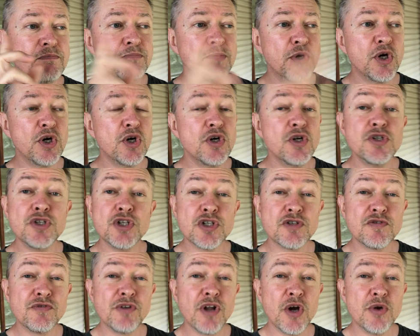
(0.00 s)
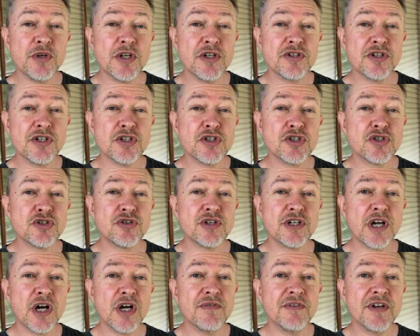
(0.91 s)
bird just flown into this
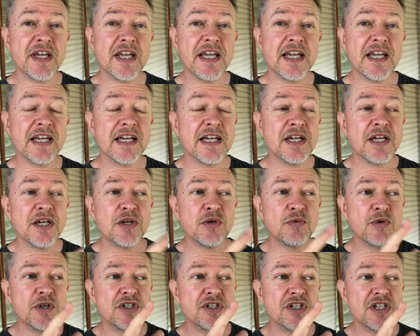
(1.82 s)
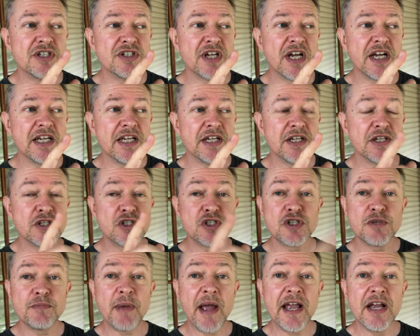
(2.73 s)
tree over here, which is a
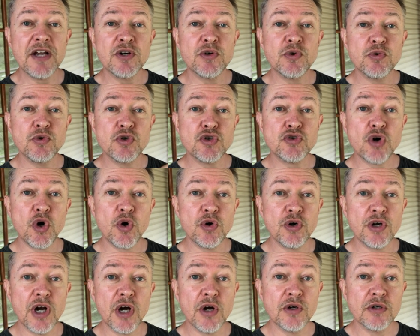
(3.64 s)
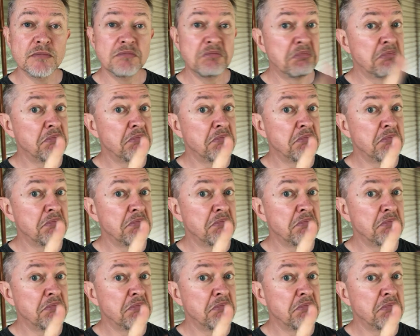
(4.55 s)
Spangled Drongo.